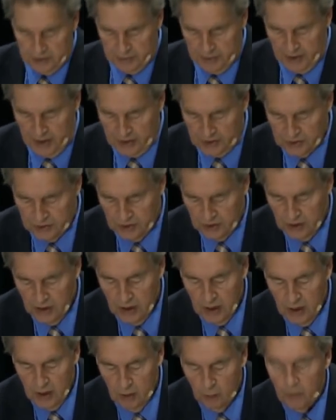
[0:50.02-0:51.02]
to
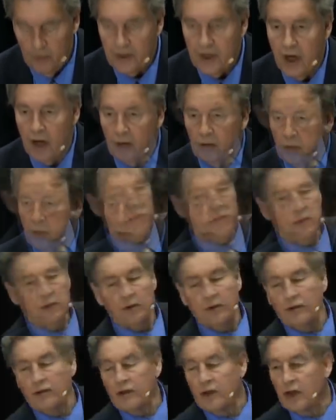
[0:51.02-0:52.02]
2006, he taught
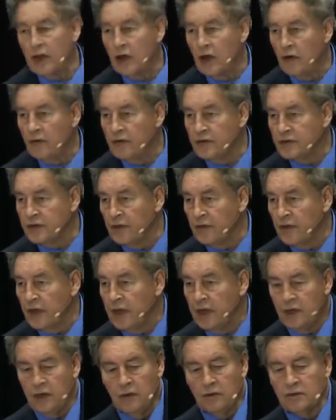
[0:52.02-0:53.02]
chemistry at St.
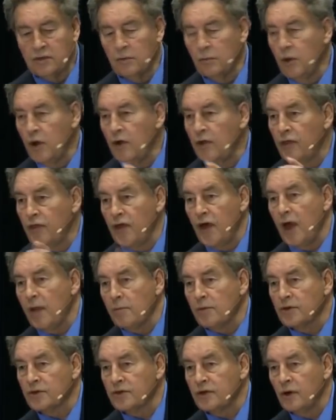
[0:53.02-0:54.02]
Lawrence University
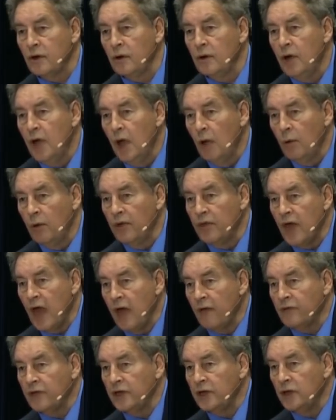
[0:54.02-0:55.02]
in Canton, New York,
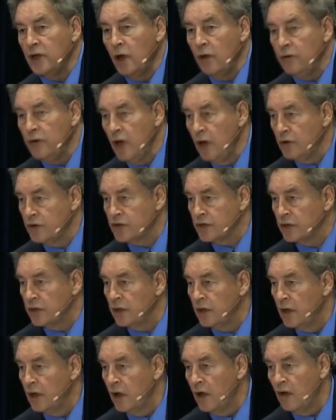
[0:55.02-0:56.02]
where he specialized
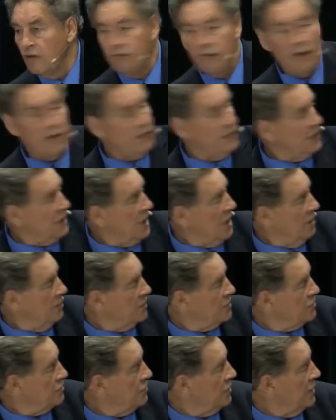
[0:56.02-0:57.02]
in environmental
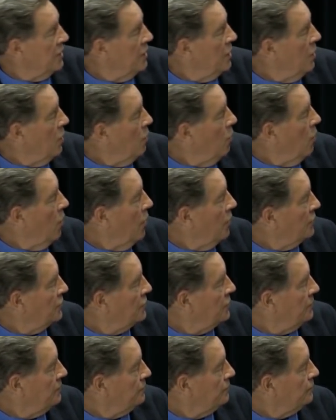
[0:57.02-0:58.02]
chemistry and
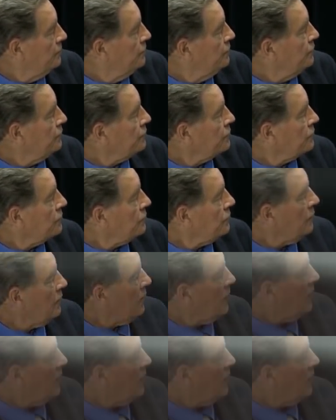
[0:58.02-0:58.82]
toxicology. And